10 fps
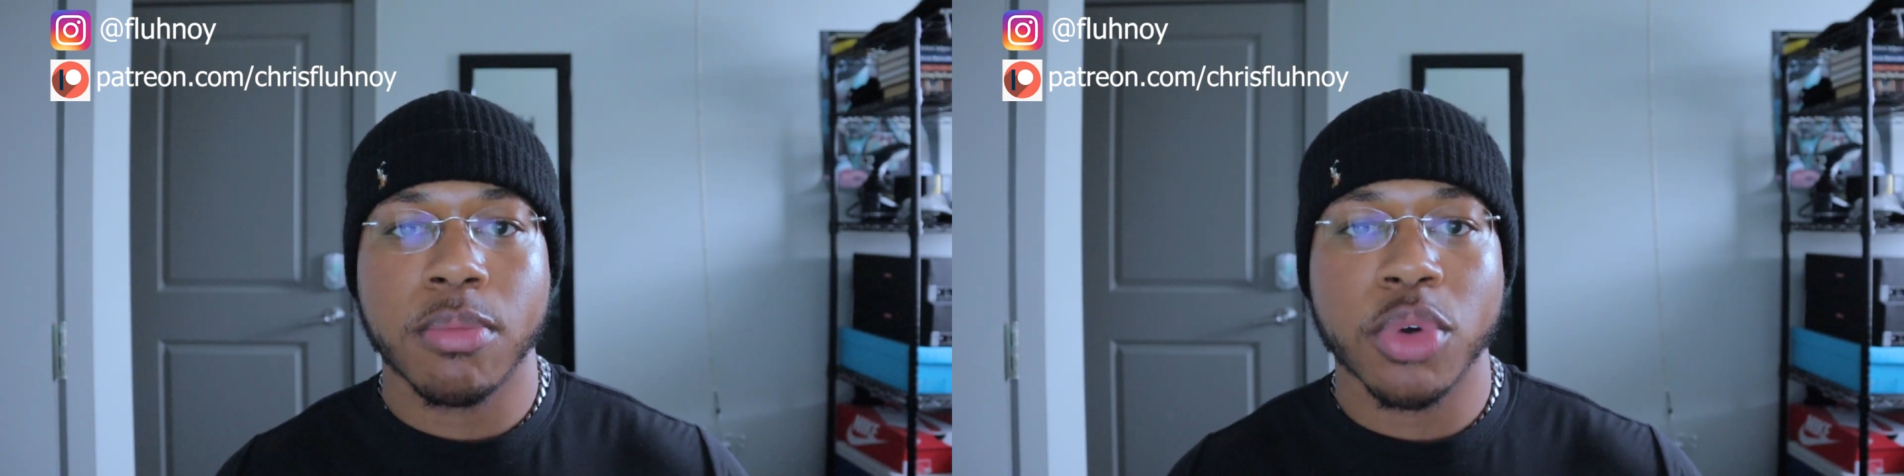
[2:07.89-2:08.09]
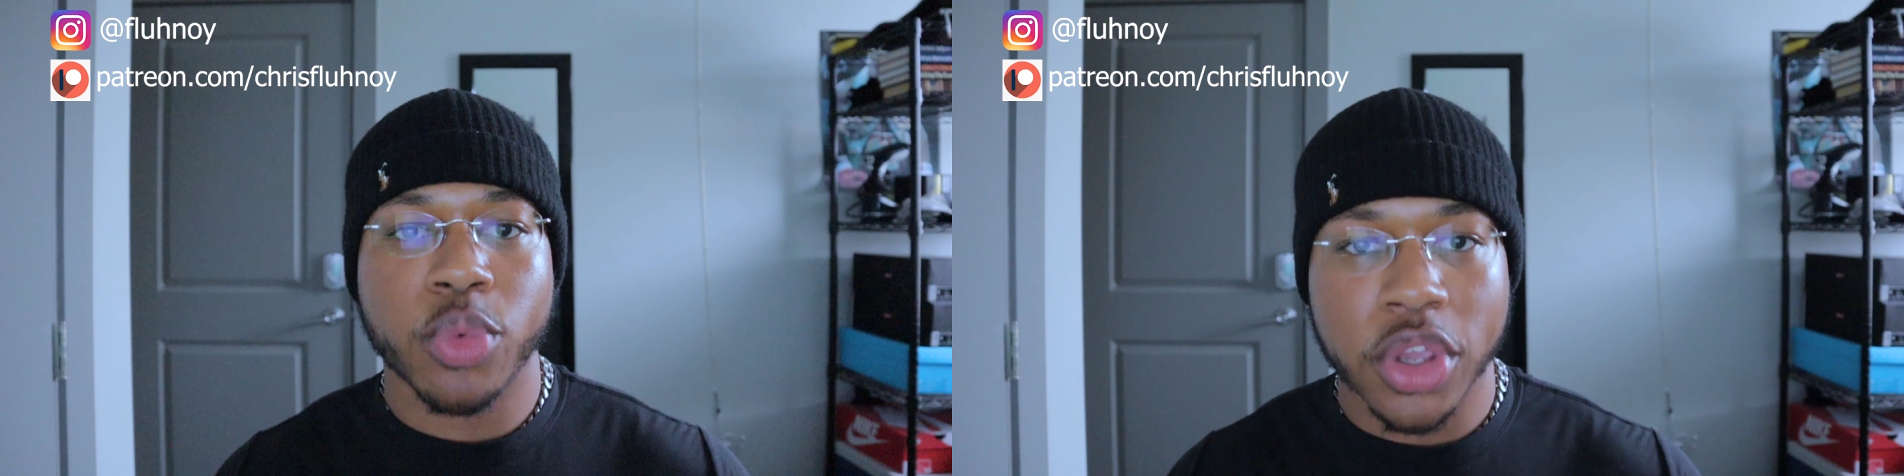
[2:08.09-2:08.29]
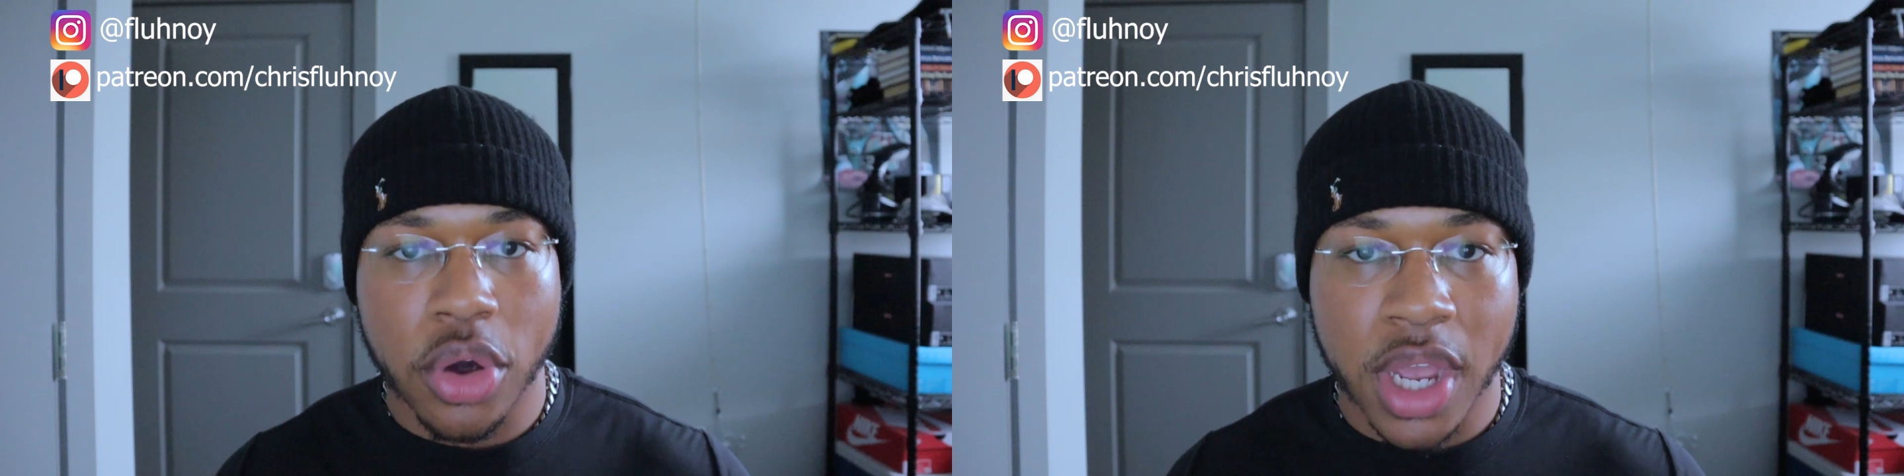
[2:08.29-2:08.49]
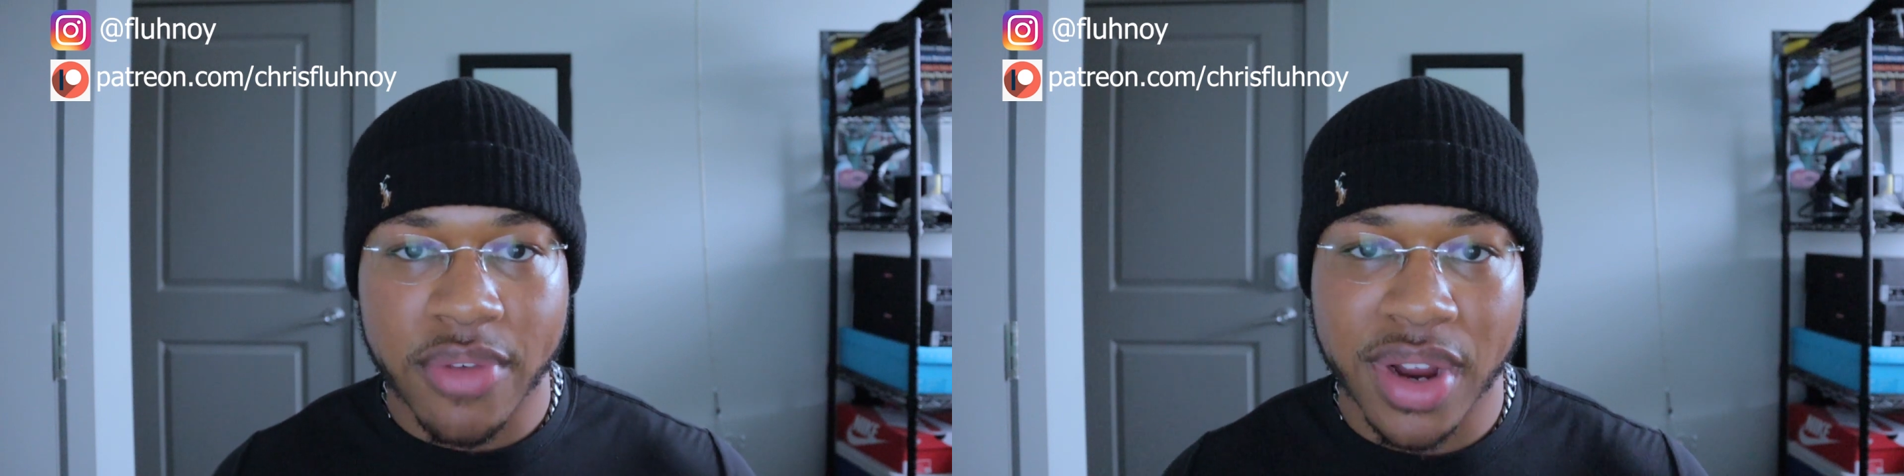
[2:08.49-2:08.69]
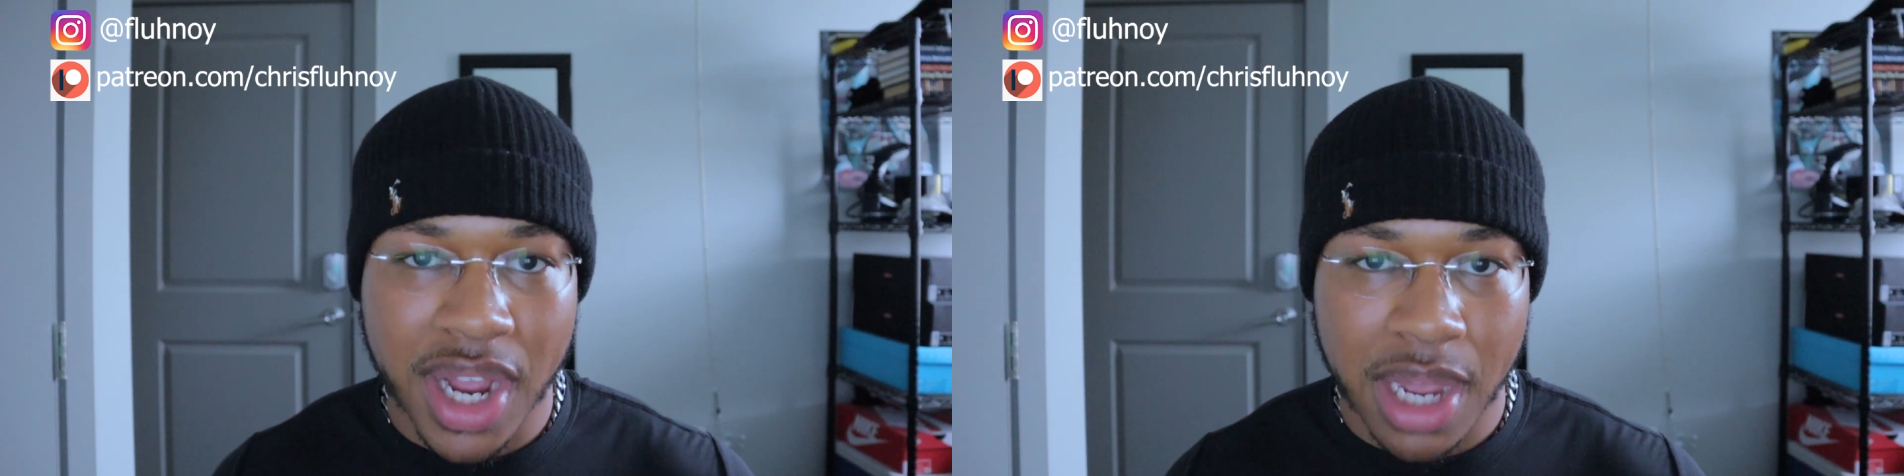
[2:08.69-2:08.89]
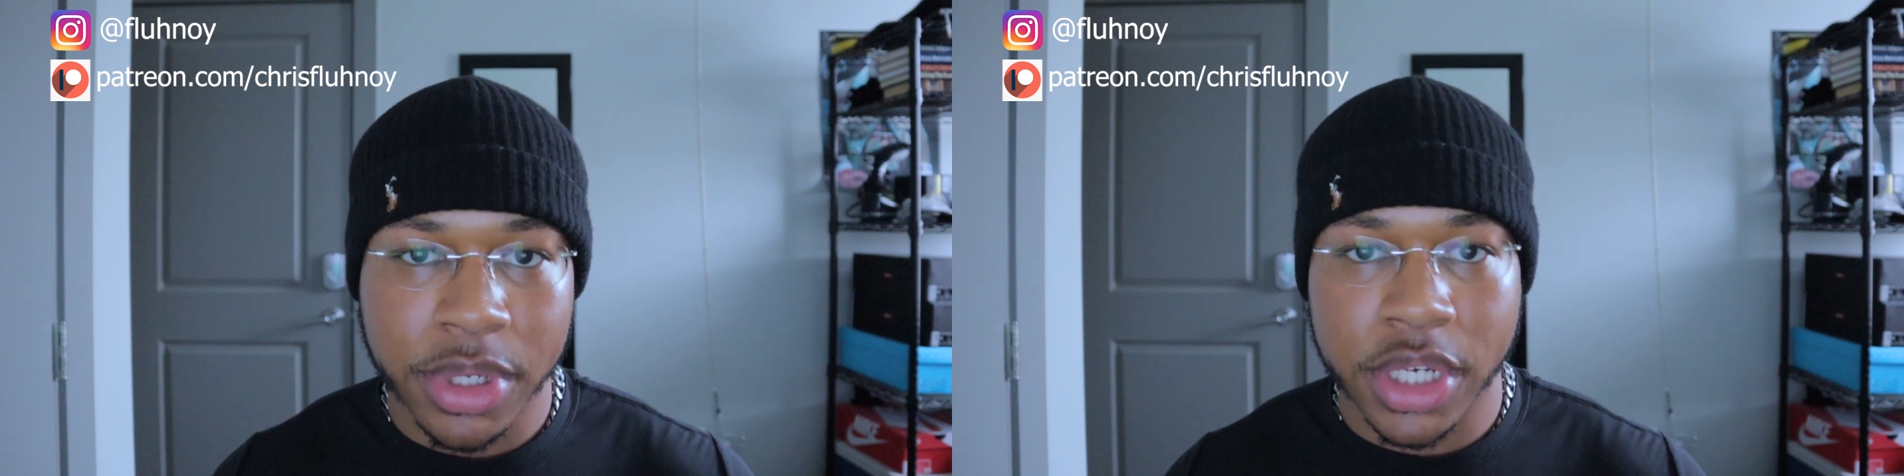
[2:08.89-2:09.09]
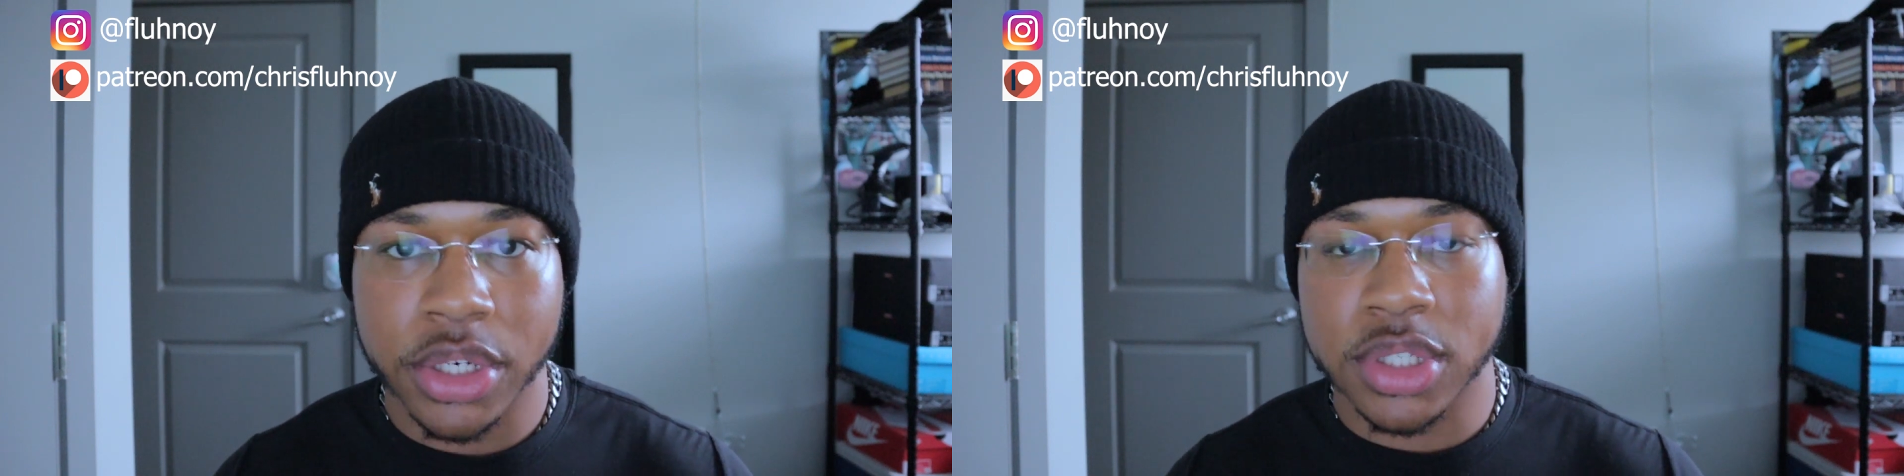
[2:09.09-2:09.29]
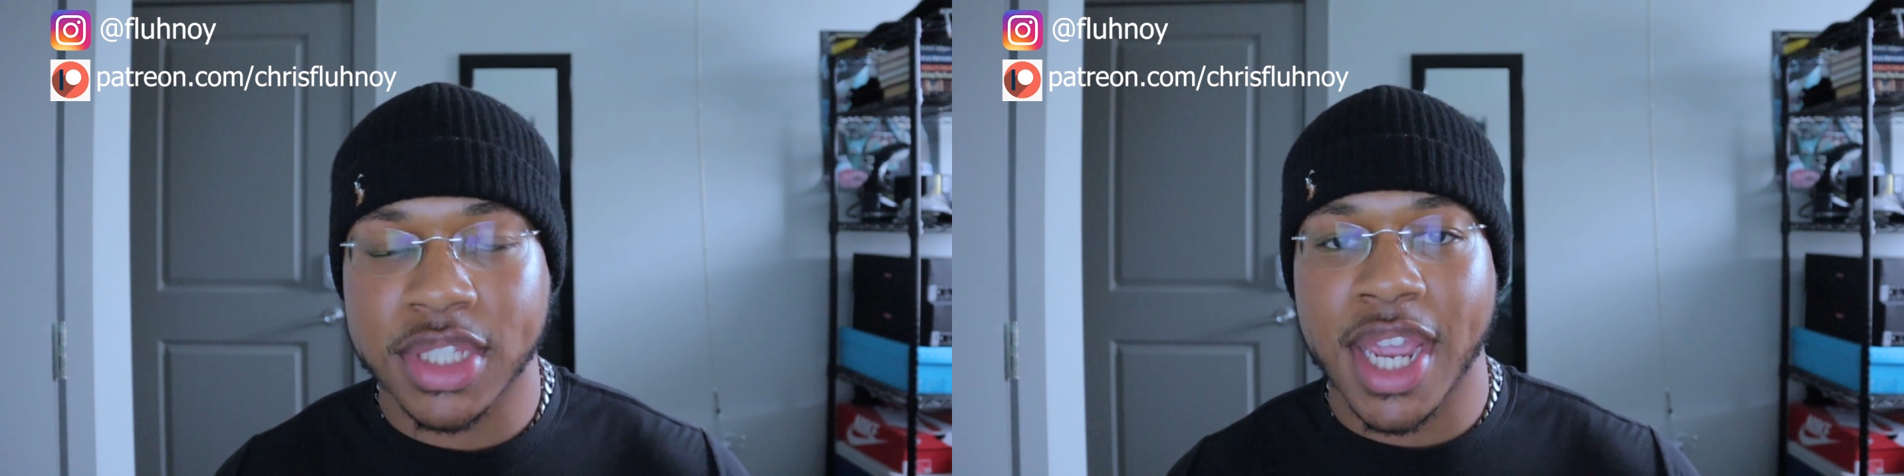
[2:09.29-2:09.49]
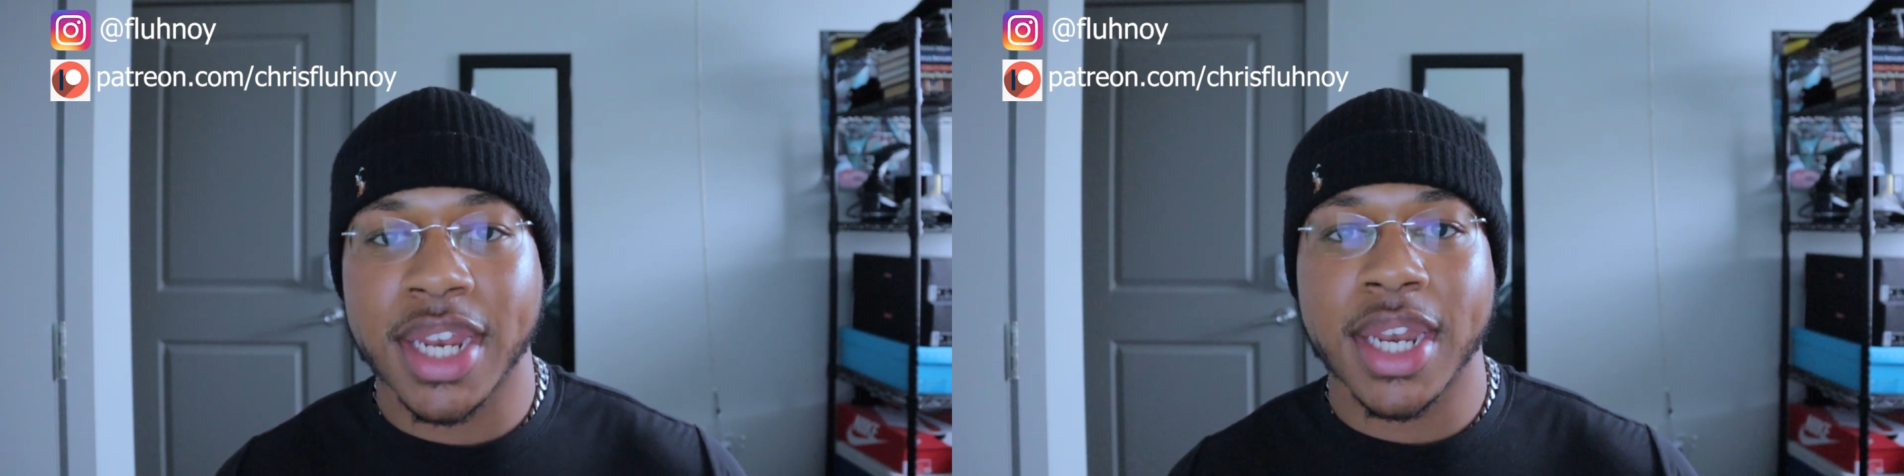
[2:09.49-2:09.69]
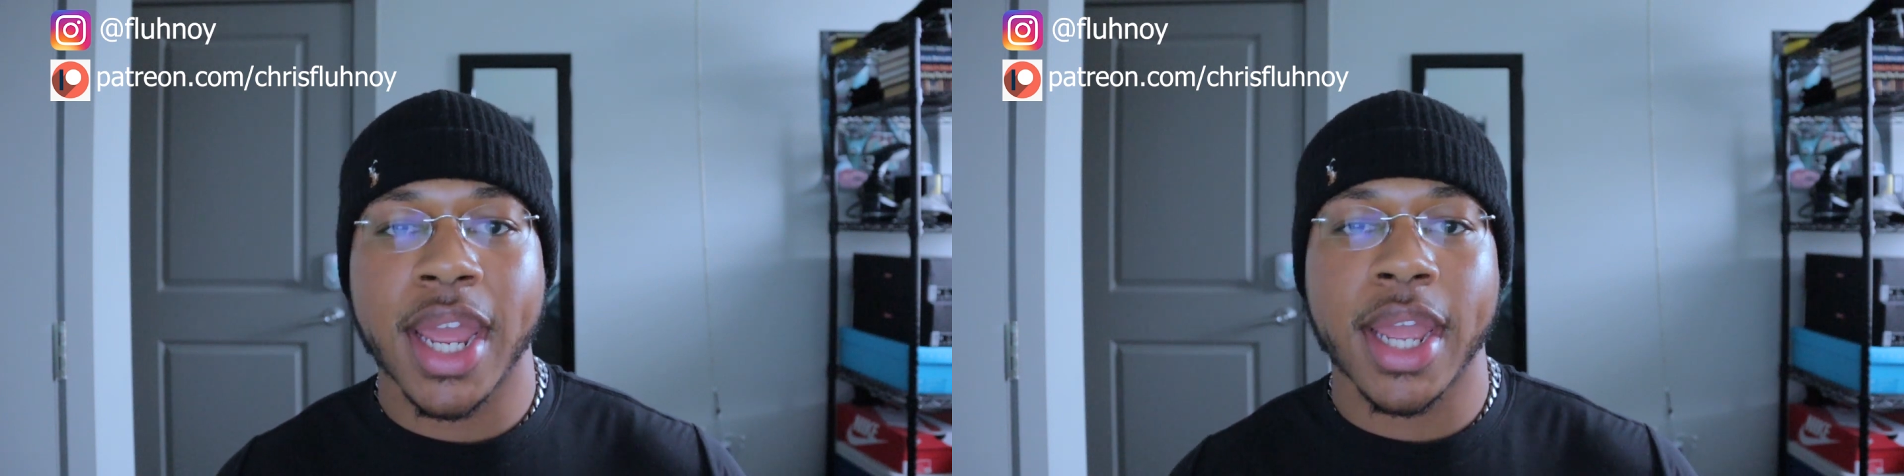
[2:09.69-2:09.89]
But we all have a common
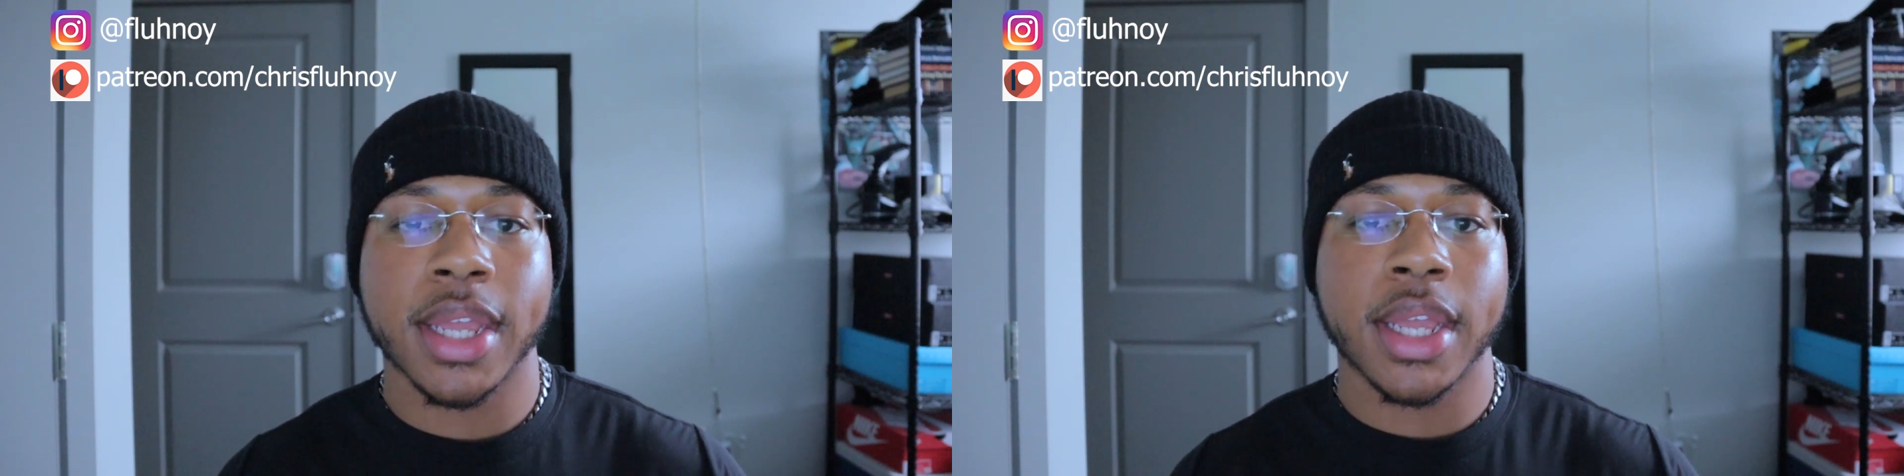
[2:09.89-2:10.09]
understanding that